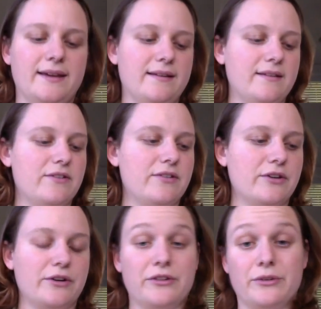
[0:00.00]
and
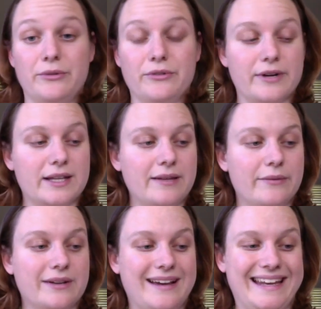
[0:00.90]
go to directly
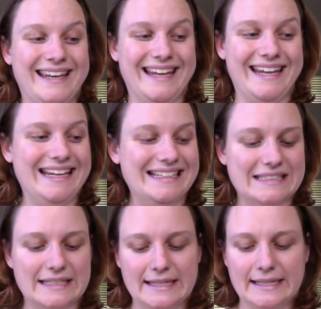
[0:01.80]
what I need.
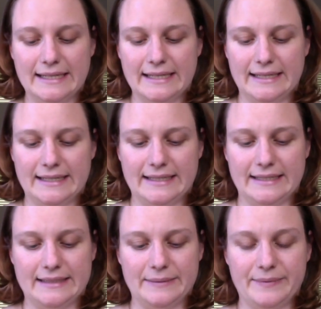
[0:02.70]

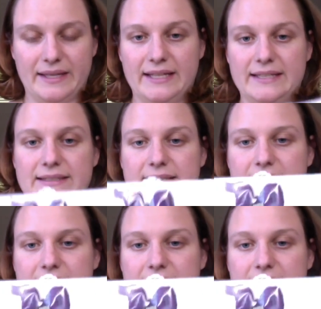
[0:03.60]
It is